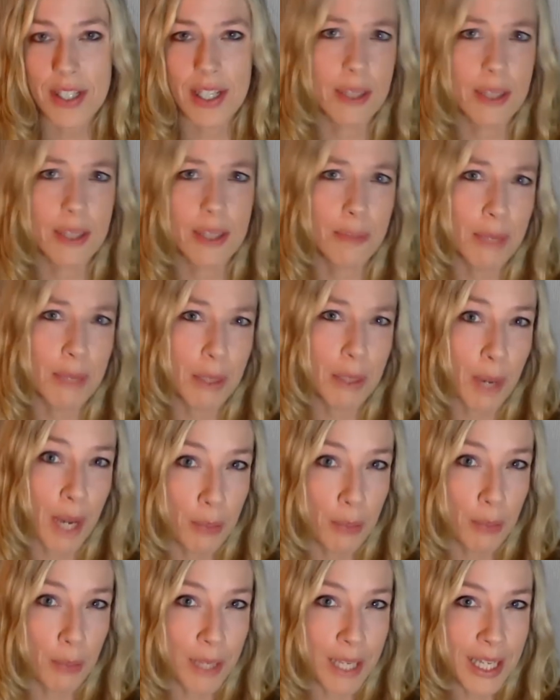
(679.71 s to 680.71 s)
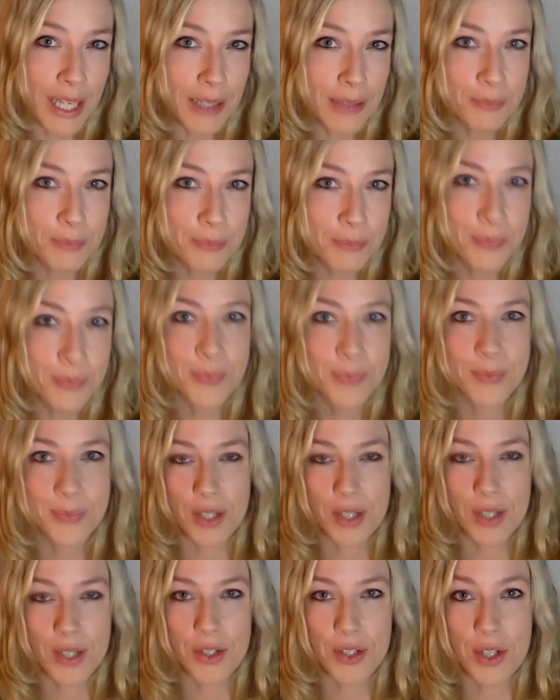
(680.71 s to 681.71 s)
is it B Y O B?
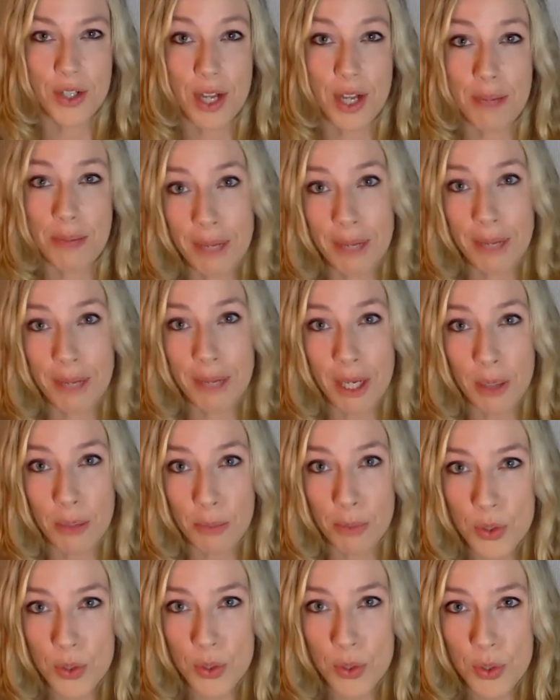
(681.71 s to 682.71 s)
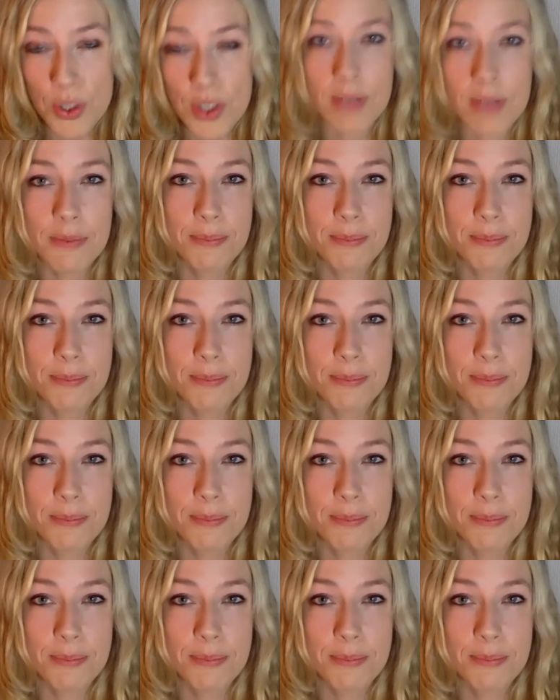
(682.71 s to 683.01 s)
Should I bring my own booze?